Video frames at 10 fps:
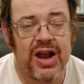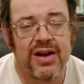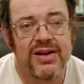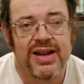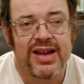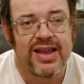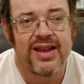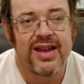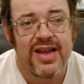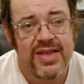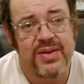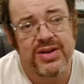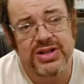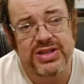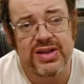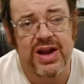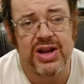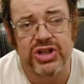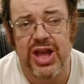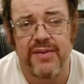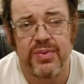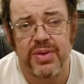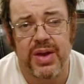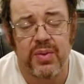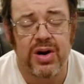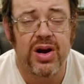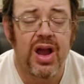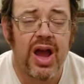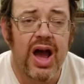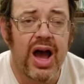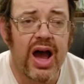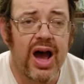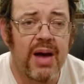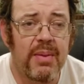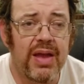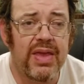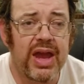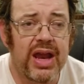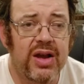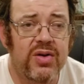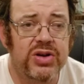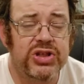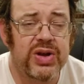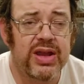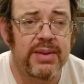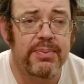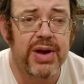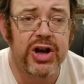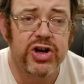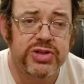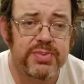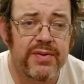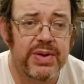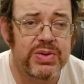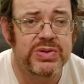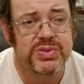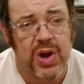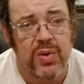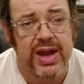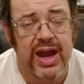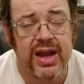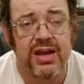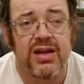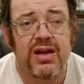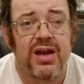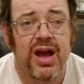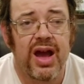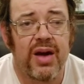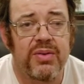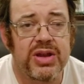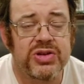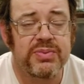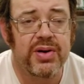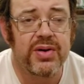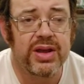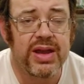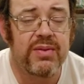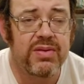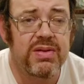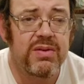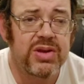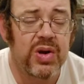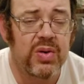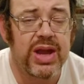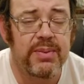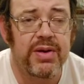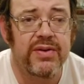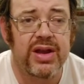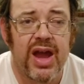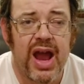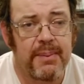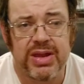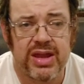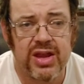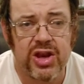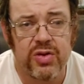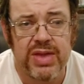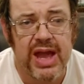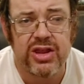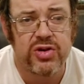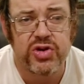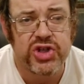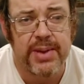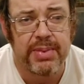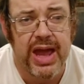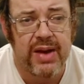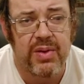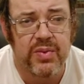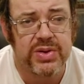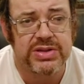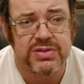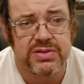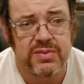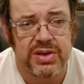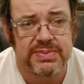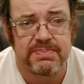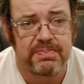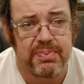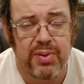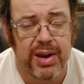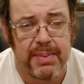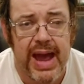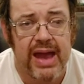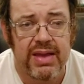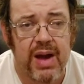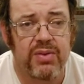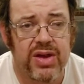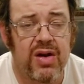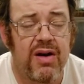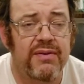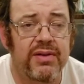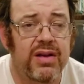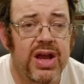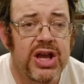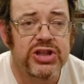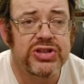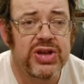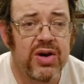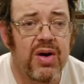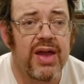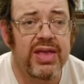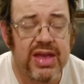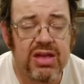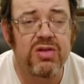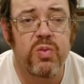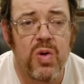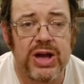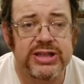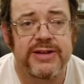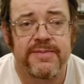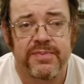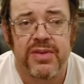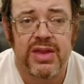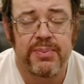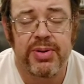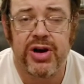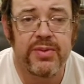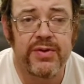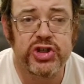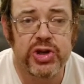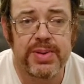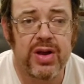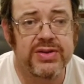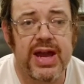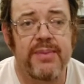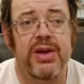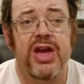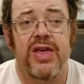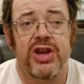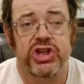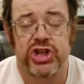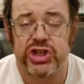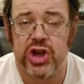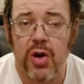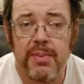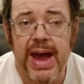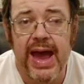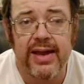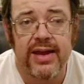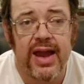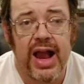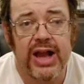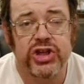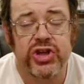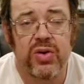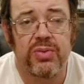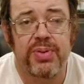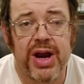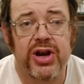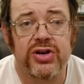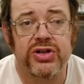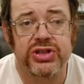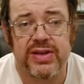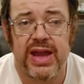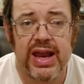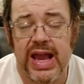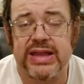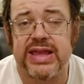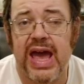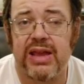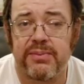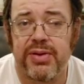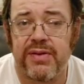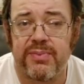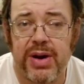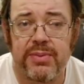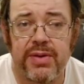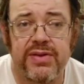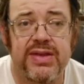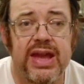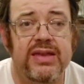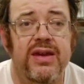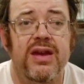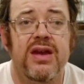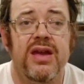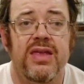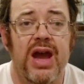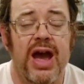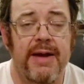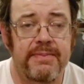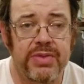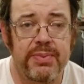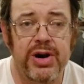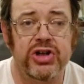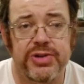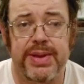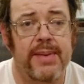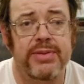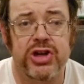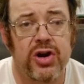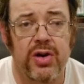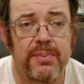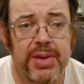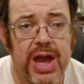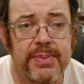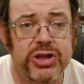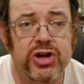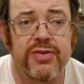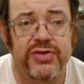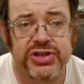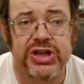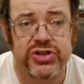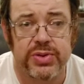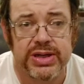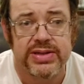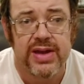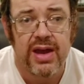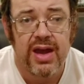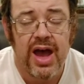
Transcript: you know, they were just, they're kind of slob for what they were. Um, and then, of course, you had the Predators movie, which was okay. Uh, with Adrien Brody, that was that was an okay movie, but then the new that new Shane Black one was was pretty bad. That was god awful. So I think this is what the Predator movie should have been all the time. They should have just gone back and show the Predators because they had hinted that in previous Predator movies that um, the Predators have been coming to, been coming to Earth for centuries.